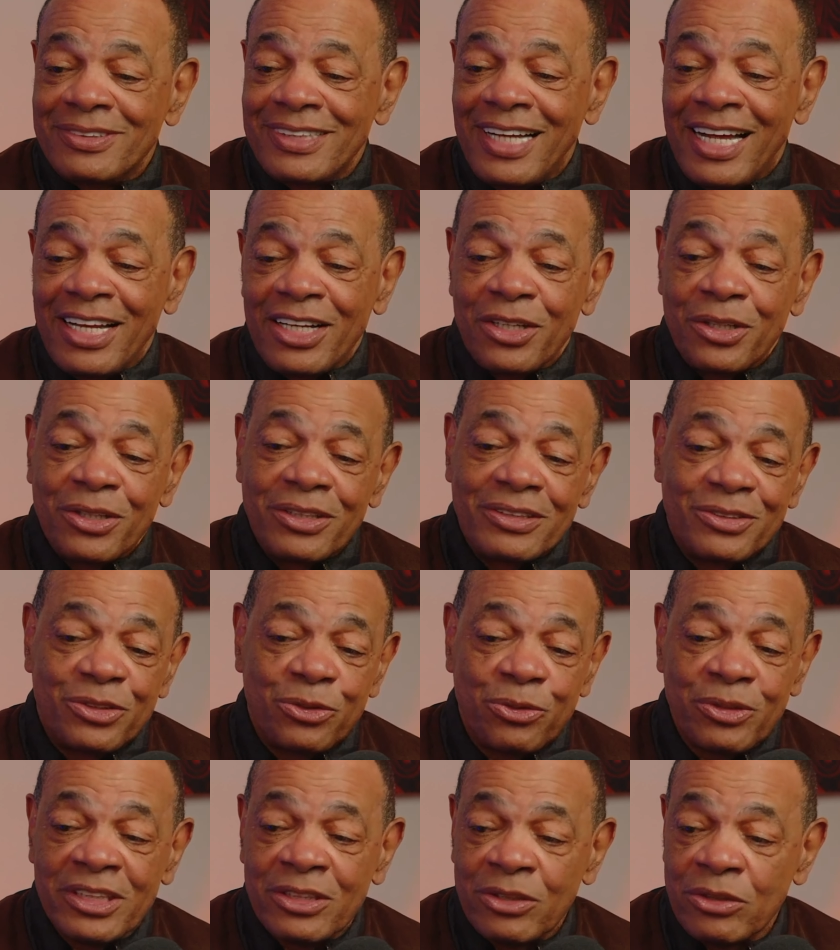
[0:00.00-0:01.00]
I learned
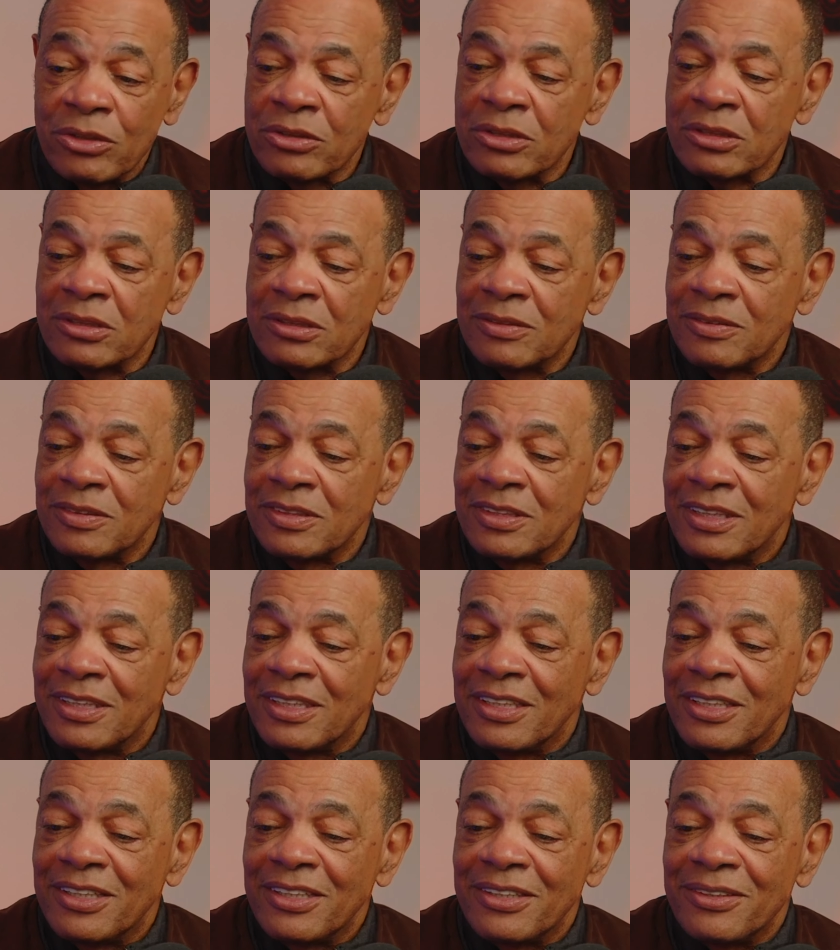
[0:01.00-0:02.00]
drills
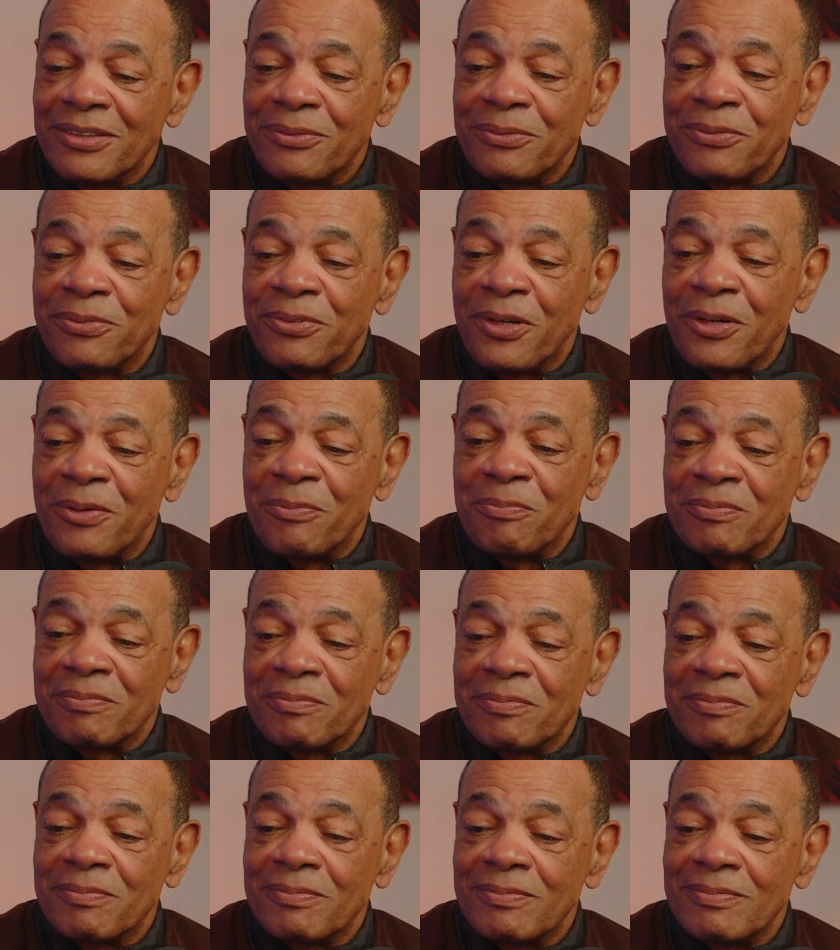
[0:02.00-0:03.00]
from
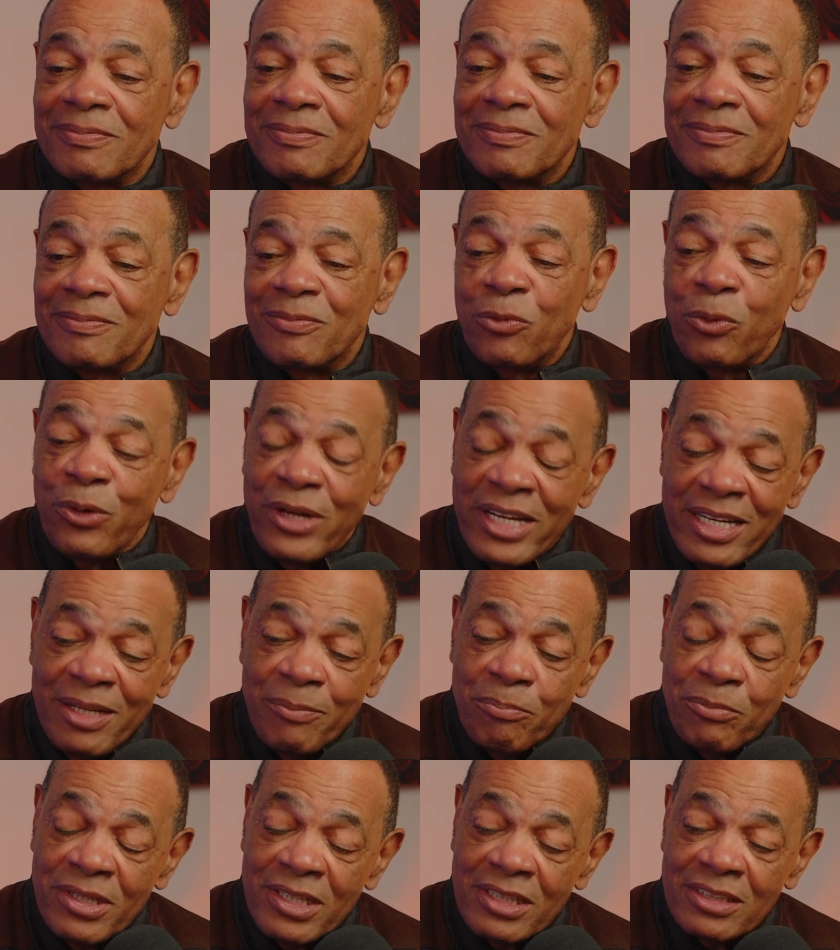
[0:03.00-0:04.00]
reading
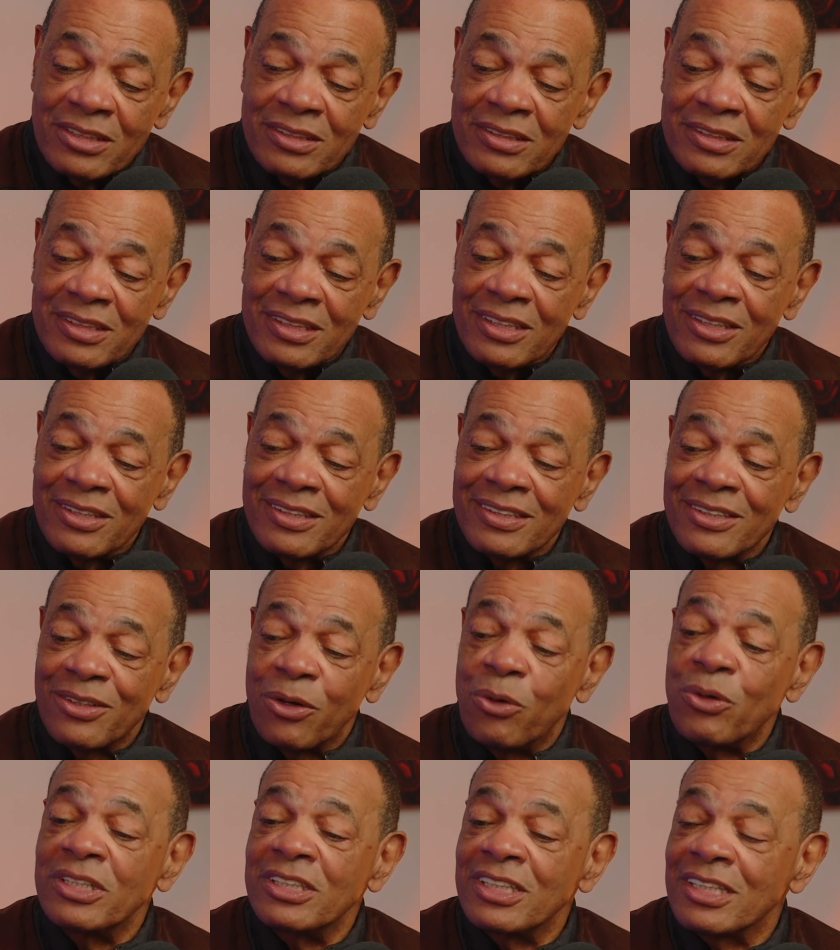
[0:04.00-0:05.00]
books,
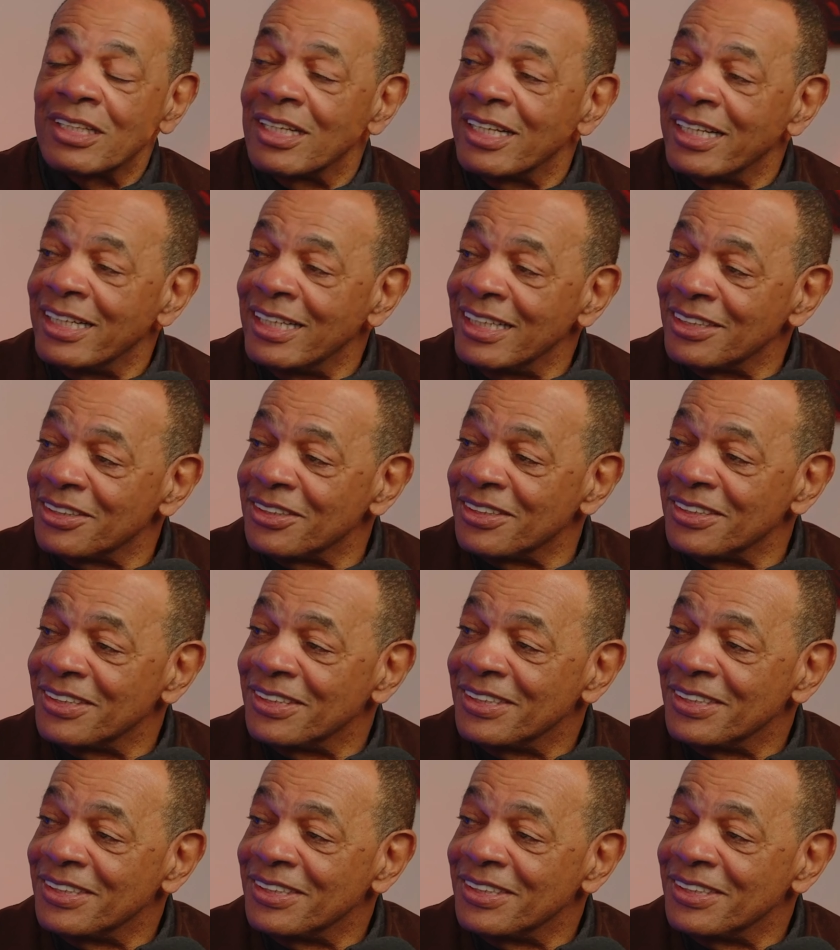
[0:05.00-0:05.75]
going to clinics.